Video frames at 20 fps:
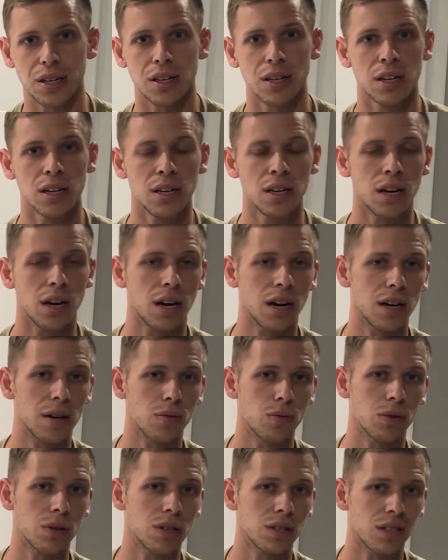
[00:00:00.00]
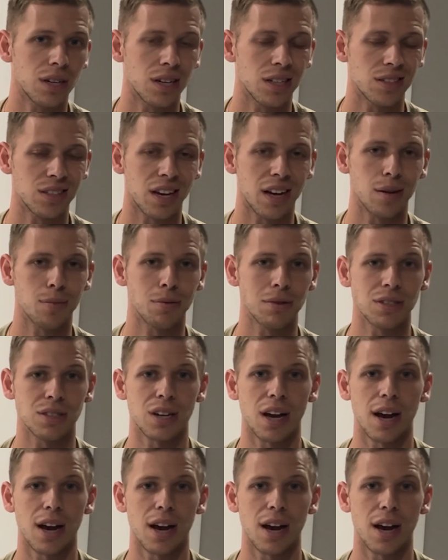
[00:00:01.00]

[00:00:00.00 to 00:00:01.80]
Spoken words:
It really does help us